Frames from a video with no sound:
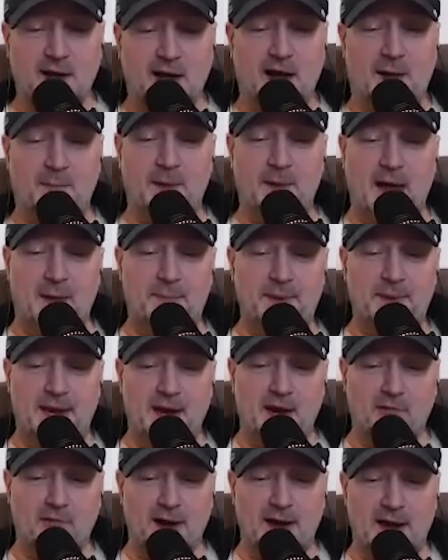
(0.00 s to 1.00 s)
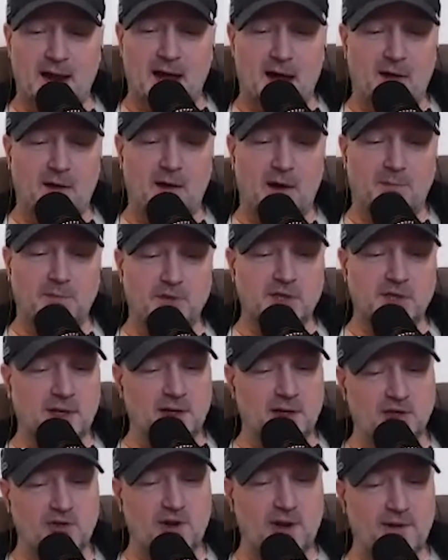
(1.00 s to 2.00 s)
I'm happy here right now, and I'm just
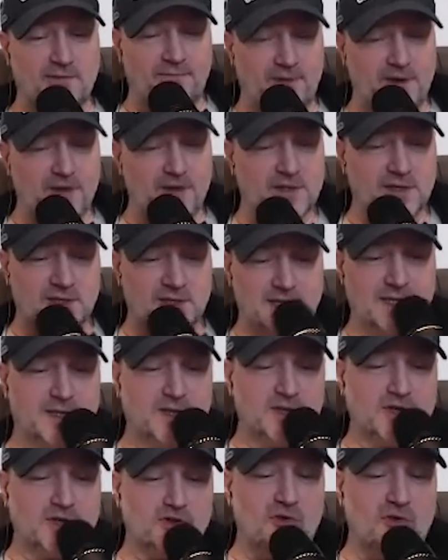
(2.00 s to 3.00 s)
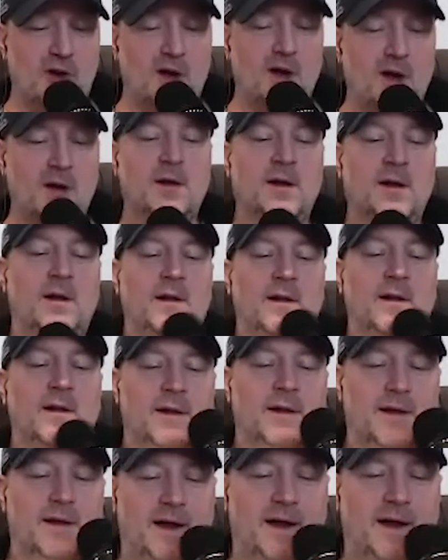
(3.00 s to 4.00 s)
going to try to finish the season strong.
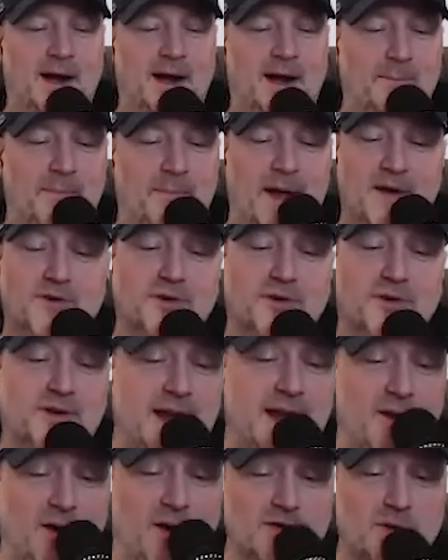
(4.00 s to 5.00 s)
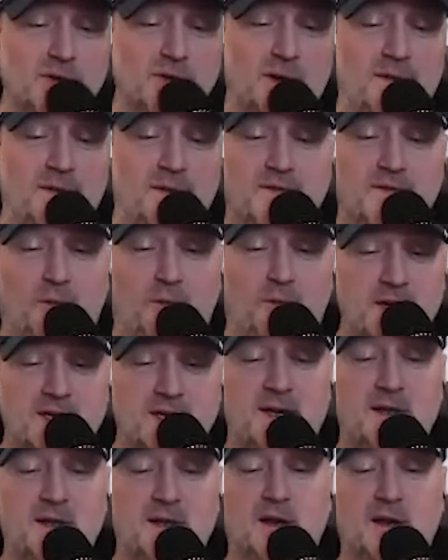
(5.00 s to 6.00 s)
Patrick Kane also had his
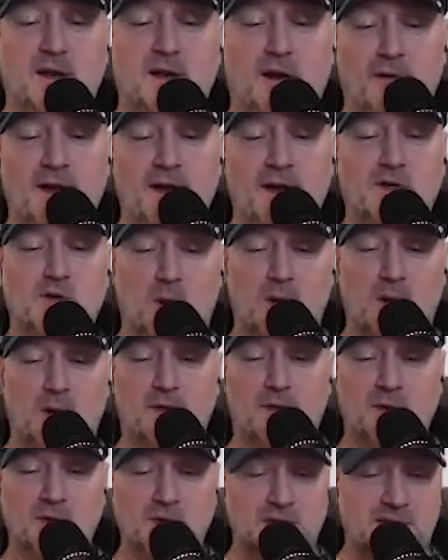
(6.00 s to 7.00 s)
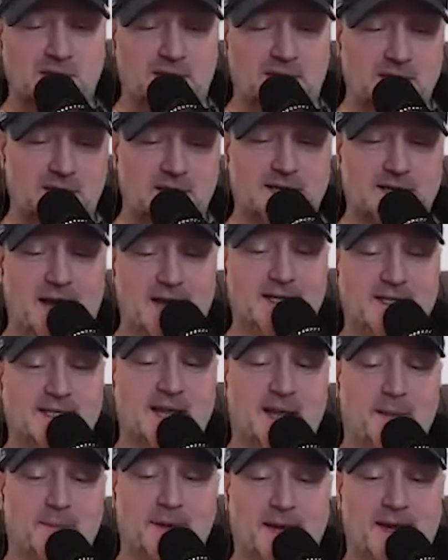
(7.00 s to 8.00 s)
14th career 20th goal season, tied
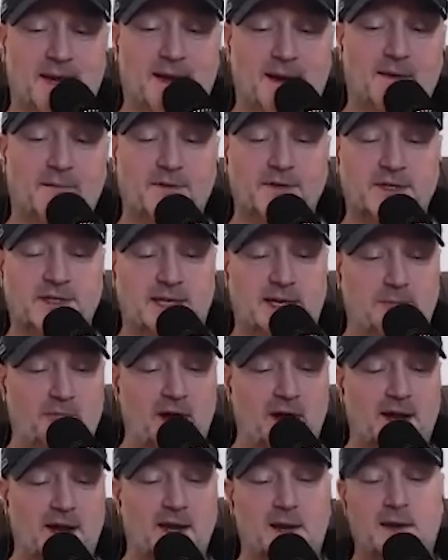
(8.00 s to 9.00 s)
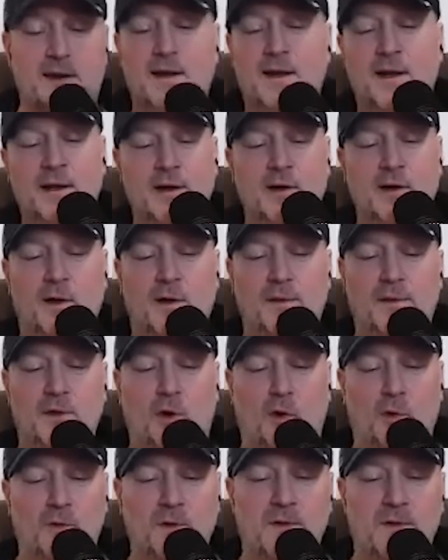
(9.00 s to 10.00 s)
Stan Mikita for team record, and
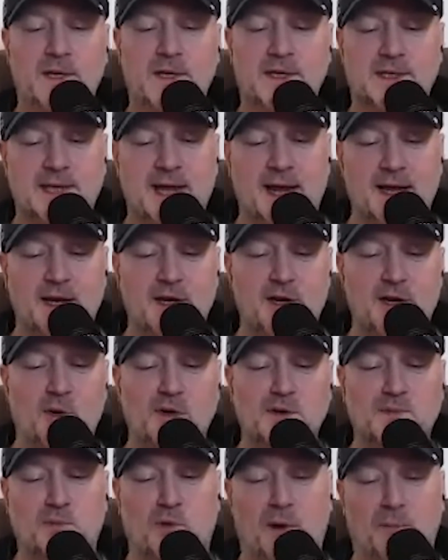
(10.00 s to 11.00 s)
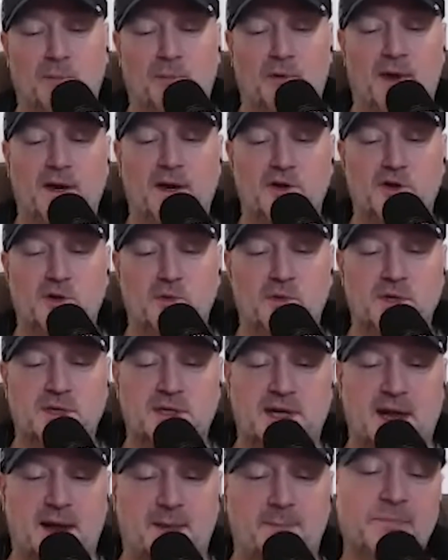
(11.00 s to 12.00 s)
only the second U.S.-born player to do the
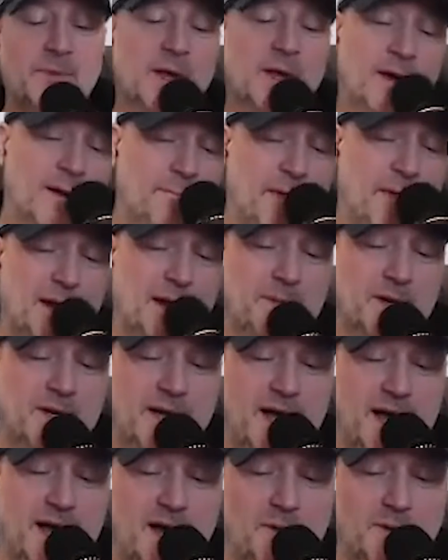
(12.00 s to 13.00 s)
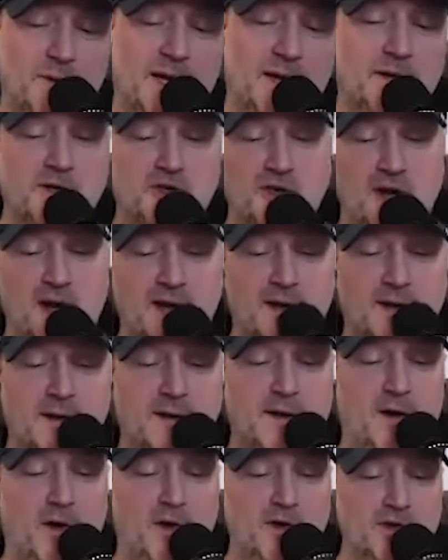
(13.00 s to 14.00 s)
same. Mike Modano, Keith Tkachuk
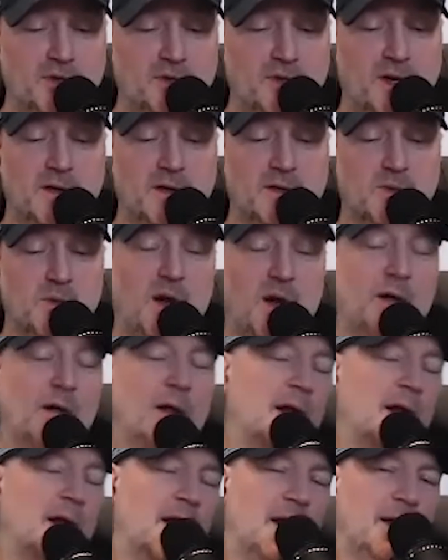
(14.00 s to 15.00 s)
also did it as well.